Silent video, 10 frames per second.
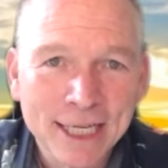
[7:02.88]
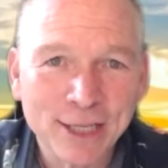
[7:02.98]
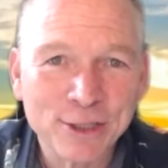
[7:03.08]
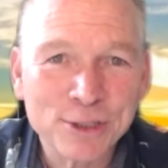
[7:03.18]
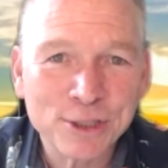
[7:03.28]

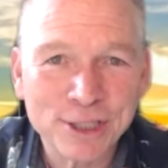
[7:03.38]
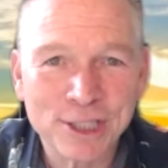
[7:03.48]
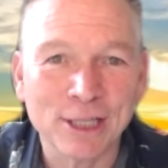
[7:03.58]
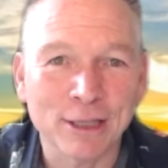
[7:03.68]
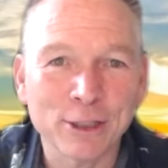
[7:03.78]
And you should have
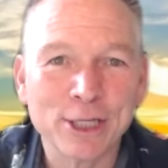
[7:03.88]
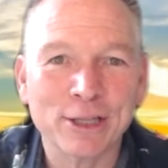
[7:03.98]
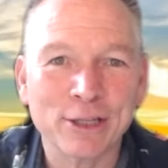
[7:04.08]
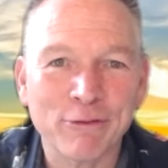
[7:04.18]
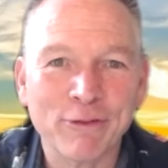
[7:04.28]
seen the look on
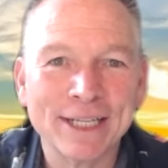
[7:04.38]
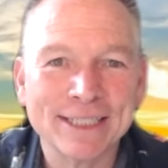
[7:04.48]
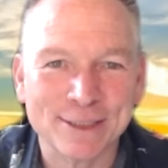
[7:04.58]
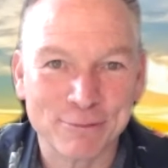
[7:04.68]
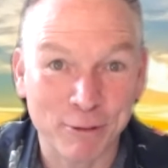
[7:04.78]
their
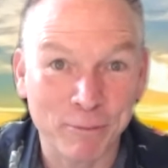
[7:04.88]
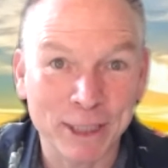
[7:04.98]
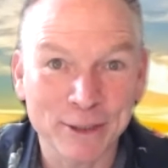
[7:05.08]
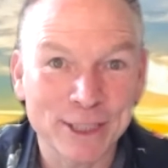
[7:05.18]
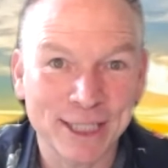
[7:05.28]
faces when we
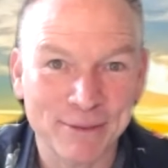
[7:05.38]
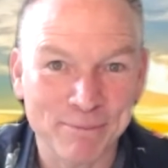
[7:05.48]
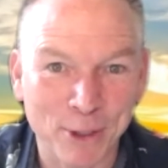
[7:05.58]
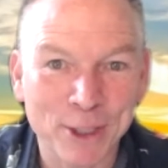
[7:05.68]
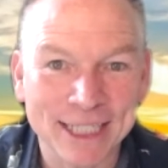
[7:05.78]
looked at
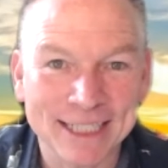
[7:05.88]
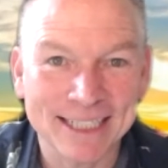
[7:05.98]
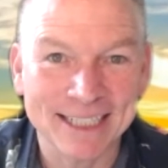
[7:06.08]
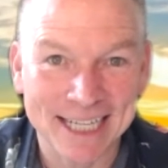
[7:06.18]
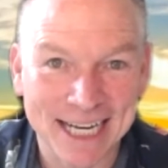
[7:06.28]
market
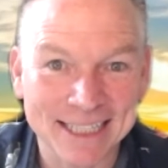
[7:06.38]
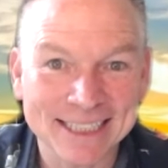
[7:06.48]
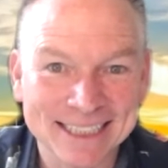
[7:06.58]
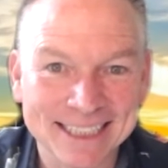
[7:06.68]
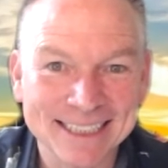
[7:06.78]

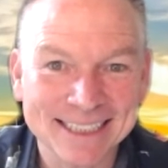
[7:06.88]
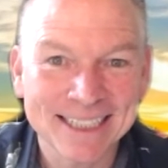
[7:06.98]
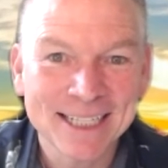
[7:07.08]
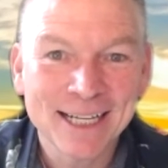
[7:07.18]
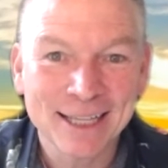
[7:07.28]
analysis,
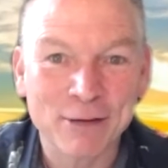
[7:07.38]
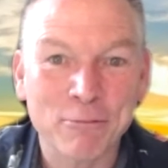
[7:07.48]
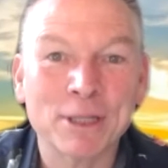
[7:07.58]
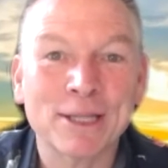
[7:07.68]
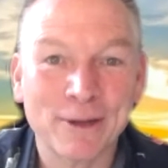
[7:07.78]
like uh-huh.
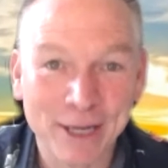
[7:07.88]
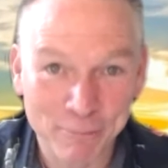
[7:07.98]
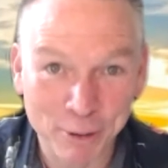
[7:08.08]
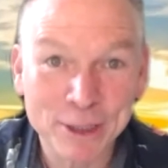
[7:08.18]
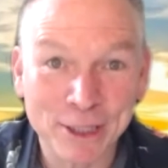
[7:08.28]
what their
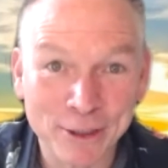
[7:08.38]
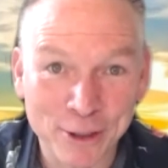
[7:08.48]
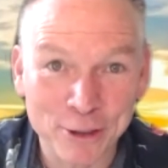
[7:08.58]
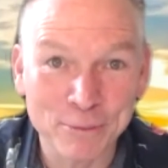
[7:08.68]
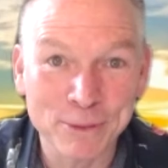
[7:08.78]
what their
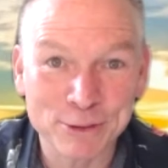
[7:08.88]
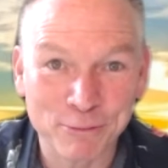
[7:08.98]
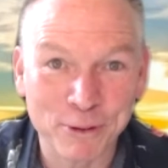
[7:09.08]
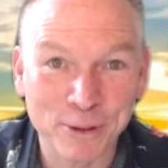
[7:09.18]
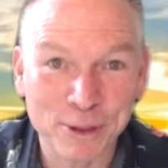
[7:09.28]
home is
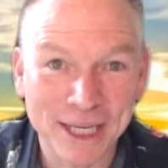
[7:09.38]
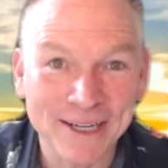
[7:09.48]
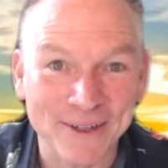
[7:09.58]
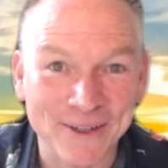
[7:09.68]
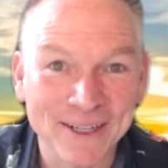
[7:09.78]
worth
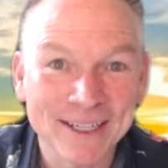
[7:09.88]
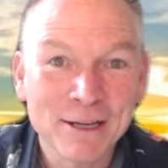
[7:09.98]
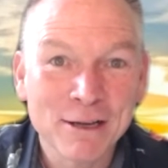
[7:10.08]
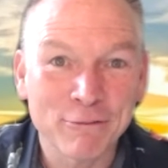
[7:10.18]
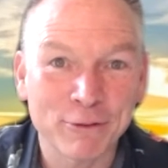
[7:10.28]
here
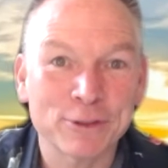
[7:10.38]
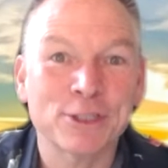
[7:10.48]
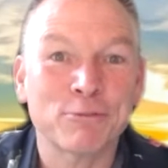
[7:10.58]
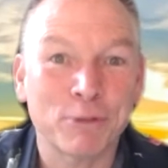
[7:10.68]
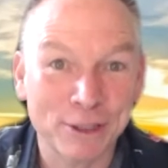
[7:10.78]

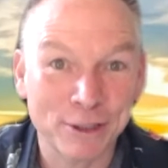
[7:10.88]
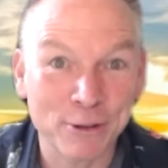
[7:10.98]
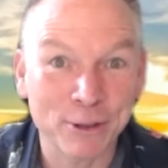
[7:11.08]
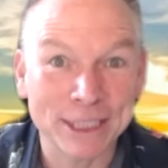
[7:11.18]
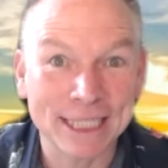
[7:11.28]
versus what they're
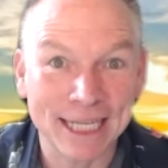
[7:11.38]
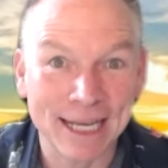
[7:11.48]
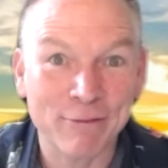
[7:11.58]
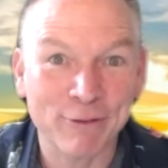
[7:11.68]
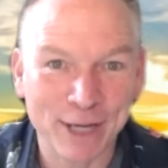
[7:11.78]
going to
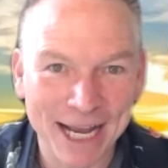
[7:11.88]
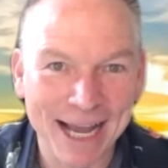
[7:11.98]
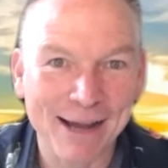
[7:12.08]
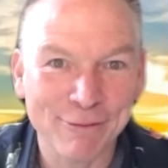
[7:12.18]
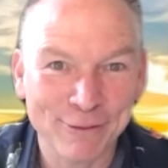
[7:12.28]
get for
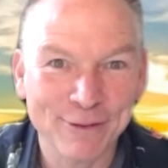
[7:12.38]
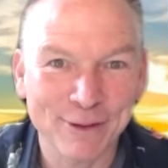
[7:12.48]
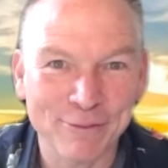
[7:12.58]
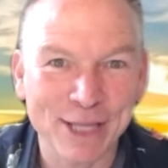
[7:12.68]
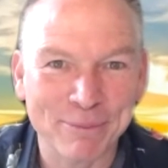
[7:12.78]
half
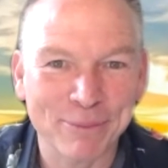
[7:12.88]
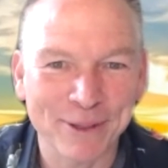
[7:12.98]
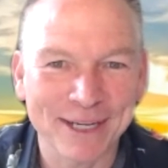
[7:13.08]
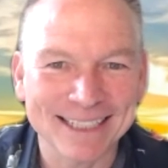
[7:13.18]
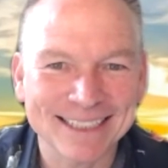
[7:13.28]
of that
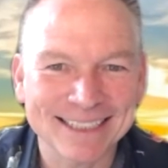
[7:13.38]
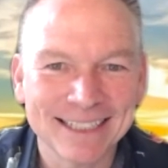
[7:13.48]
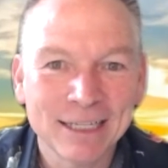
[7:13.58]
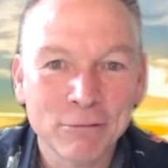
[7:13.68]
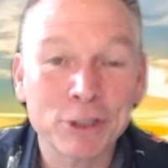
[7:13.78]
price,
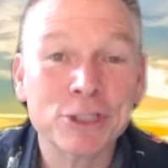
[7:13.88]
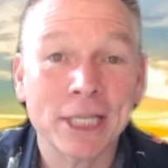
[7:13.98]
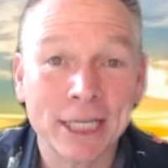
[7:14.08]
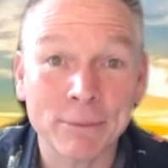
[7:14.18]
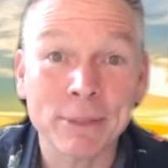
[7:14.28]
which they
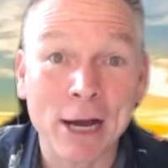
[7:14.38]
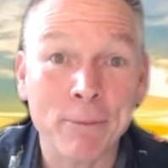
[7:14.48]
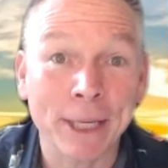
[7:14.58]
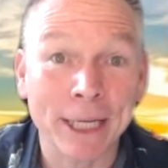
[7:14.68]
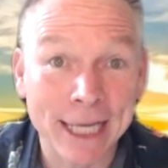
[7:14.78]
right. can now
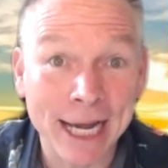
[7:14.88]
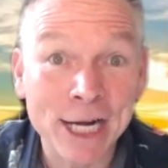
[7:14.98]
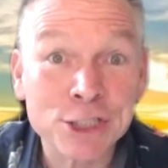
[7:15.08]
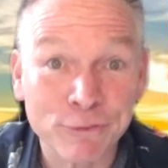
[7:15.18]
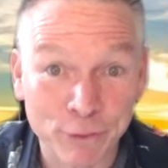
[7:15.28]
pay
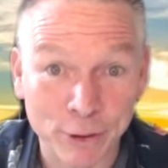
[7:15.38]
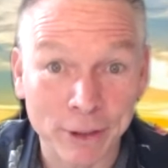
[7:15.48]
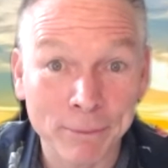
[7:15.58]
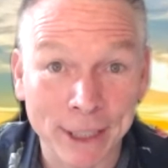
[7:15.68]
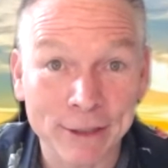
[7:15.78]
cash
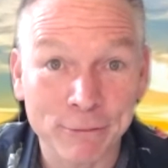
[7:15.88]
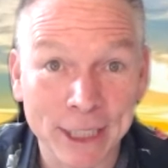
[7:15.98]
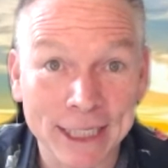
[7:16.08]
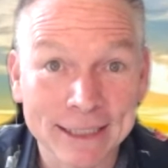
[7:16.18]
for, by the way.